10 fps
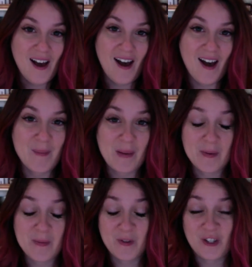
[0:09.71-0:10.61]
I've
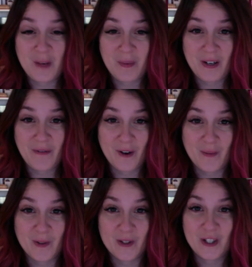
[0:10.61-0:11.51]
been with Jamberry for
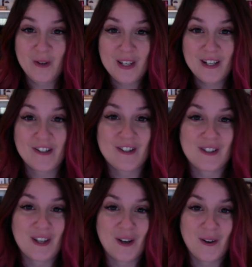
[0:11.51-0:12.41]
almost 2 years,
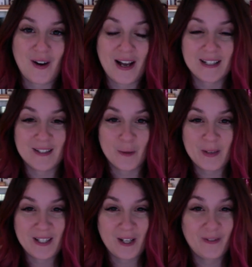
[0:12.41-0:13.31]
so I consider
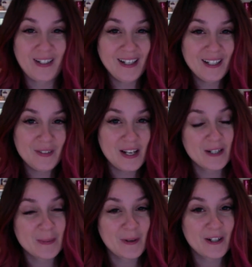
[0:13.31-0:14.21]
myself kind of an
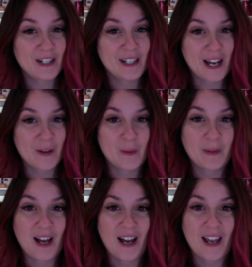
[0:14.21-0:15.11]
expert on how to
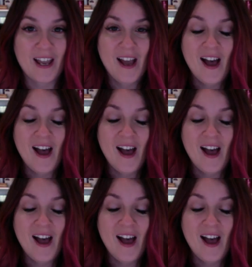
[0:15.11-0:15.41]
apply.